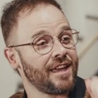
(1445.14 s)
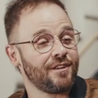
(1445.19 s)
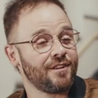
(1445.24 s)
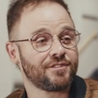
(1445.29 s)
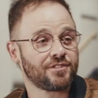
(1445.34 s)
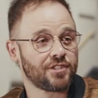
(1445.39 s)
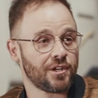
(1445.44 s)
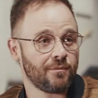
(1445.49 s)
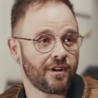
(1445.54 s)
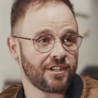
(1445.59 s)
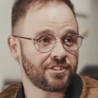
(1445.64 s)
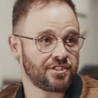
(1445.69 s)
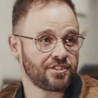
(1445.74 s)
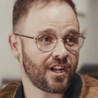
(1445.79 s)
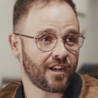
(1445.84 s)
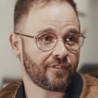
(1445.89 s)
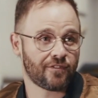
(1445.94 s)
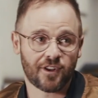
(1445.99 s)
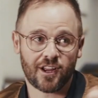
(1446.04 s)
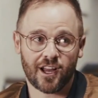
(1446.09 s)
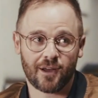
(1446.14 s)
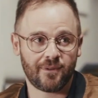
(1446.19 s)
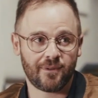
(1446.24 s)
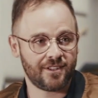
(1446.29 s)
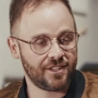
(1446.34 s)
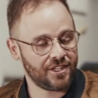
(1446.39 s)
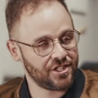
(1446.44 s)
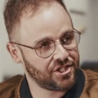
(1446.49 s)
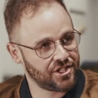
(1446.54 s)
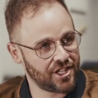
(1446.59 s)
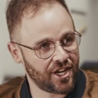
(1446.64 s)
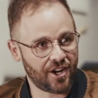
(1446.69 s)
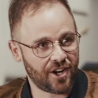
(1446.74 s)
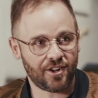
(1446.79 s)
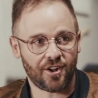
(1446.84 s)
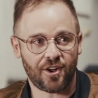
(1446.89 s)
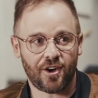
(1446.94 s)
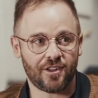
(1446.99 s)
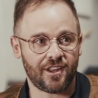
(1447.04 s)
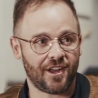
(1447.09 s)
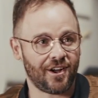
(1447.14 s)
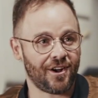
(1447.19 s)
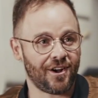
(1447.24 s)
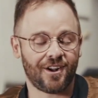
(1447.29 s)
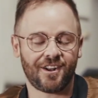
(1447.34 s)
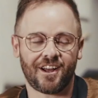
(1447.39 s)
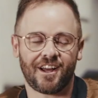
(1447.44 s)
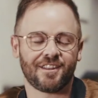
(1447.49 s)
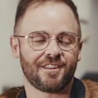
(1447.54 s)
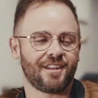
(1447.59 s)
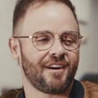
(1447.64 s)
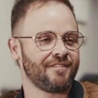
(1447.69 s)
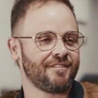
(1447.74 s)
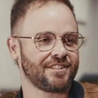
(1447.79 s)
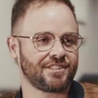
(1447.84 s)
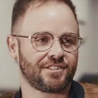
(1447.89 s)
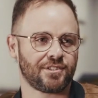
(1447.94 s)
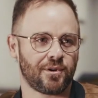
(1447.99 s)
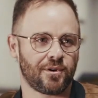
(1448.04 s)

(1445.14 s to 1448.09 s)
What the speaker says: thank you so much, Jared, for coming, sharing all that heart. I love the